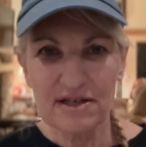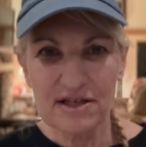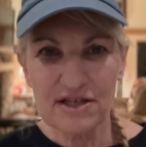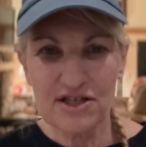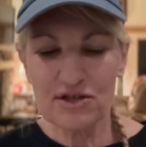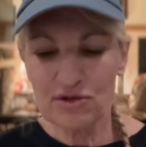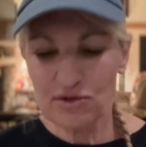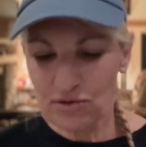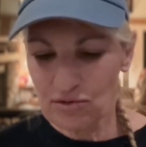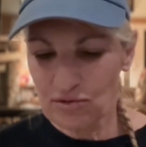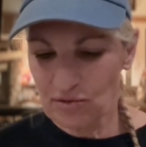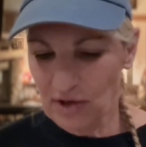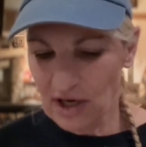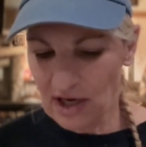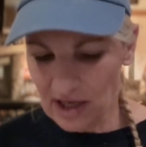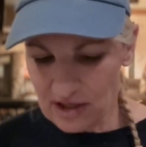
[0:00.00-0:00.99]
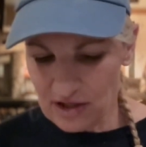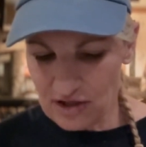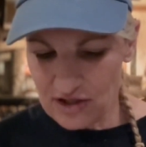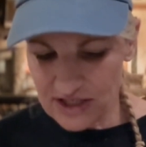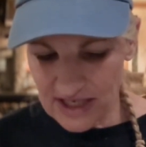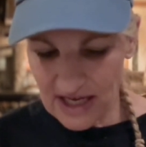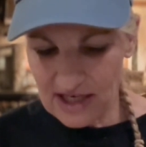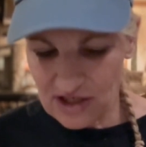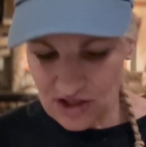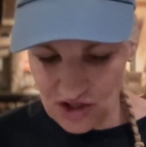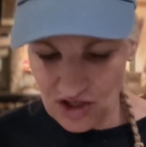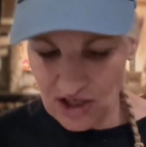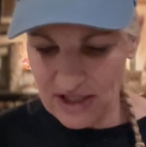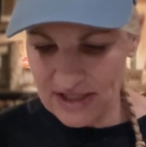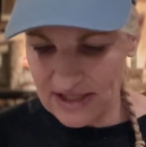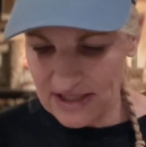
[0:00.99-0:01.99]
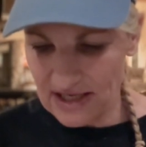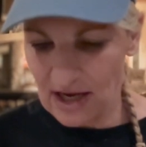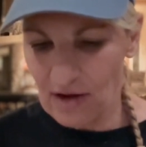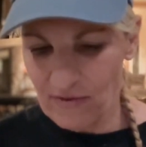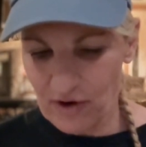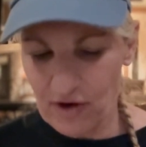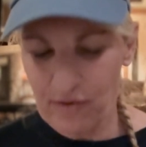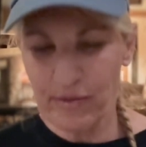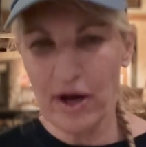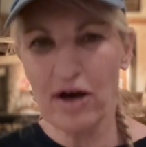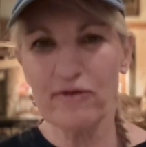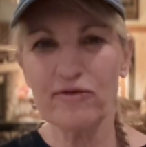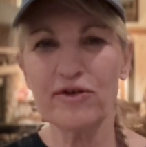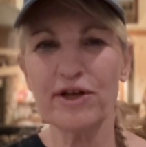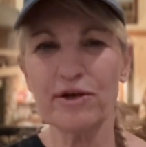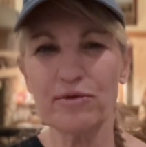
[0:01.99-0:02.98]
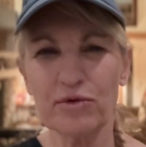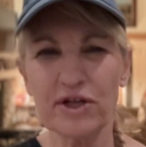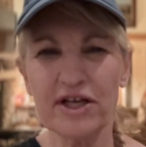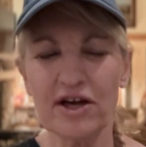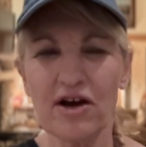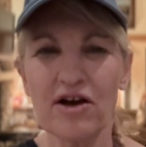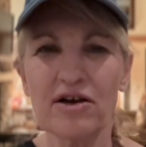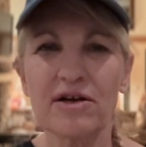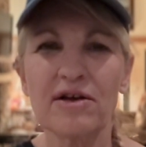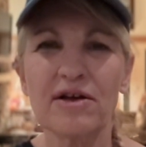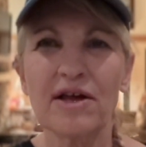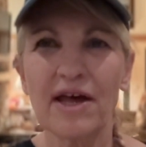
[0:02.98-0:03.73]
to understand just how very powerful they really are,